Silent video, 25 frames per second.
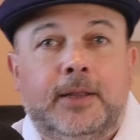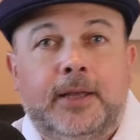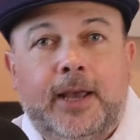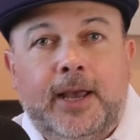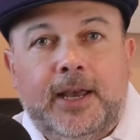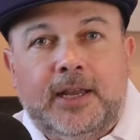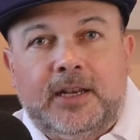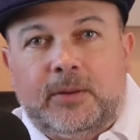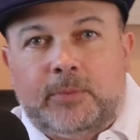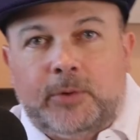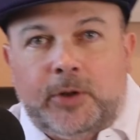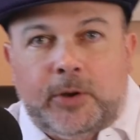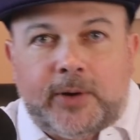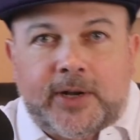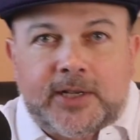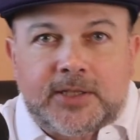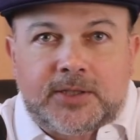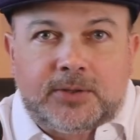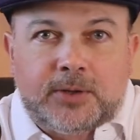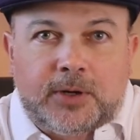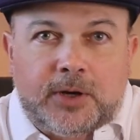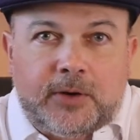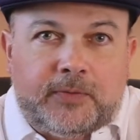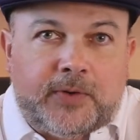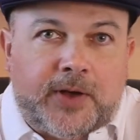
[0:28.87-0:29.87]
The AWS
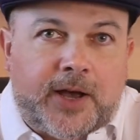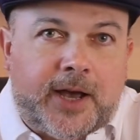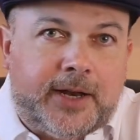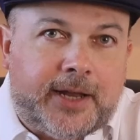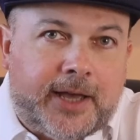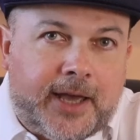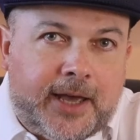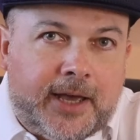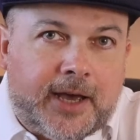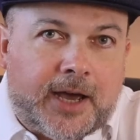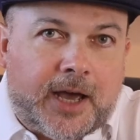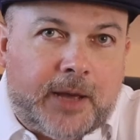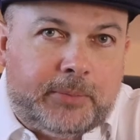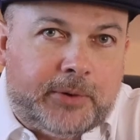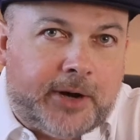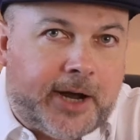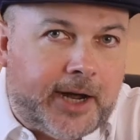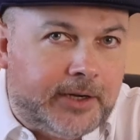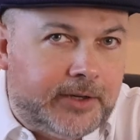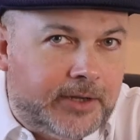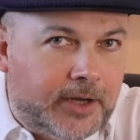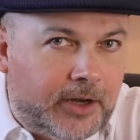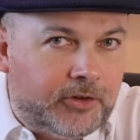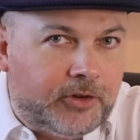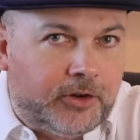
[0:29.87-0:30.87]
Certified AI
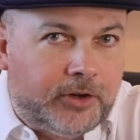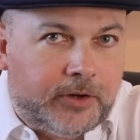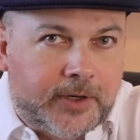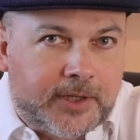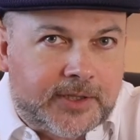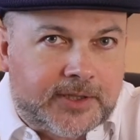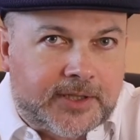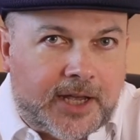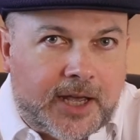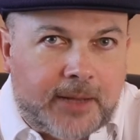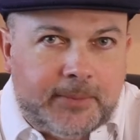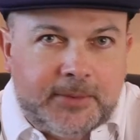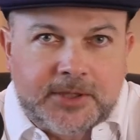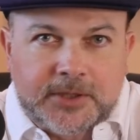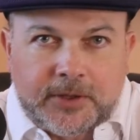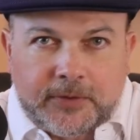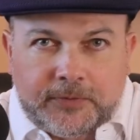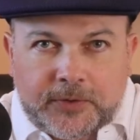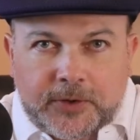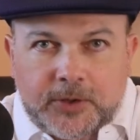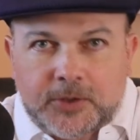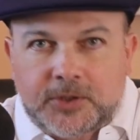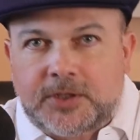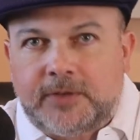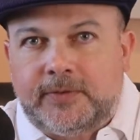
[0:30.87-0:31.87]
Practitioner Exam is the
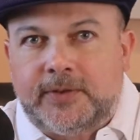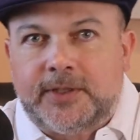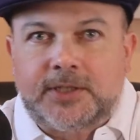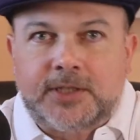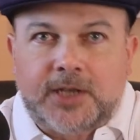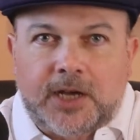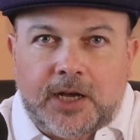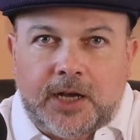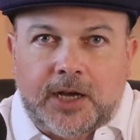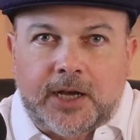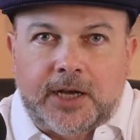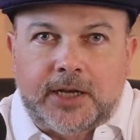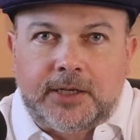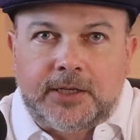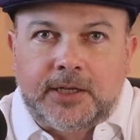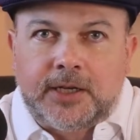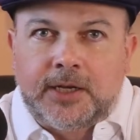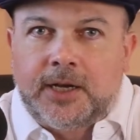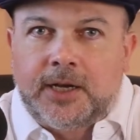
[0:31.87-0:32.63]
first of its kind,